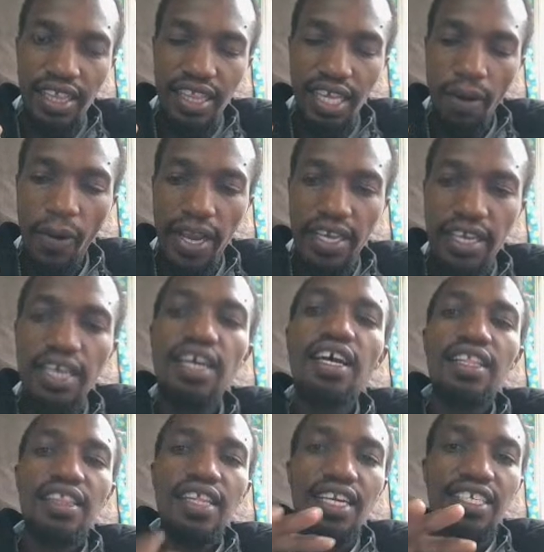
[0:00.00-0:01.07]
the way,
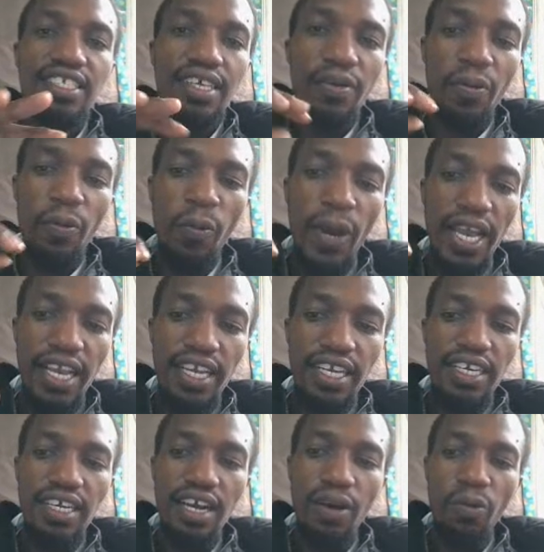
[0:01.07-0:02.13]
that is the
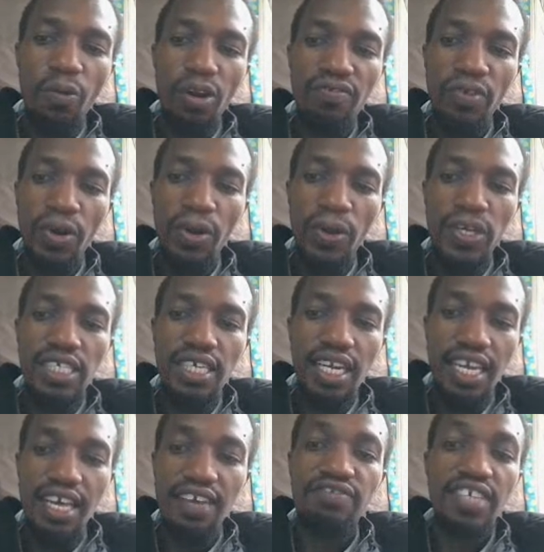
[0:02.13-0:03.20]
way while following
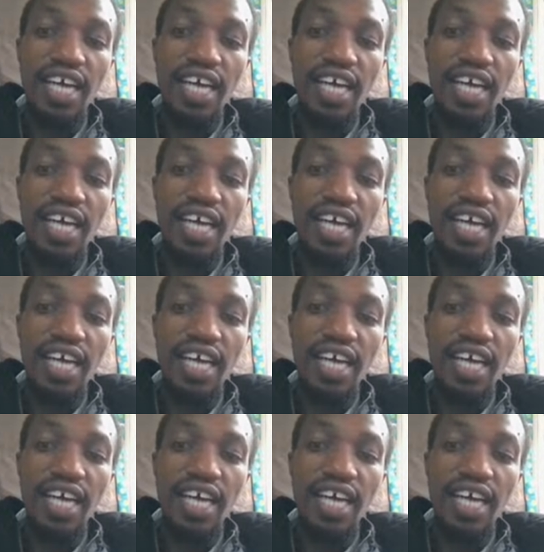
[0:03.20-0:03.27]
left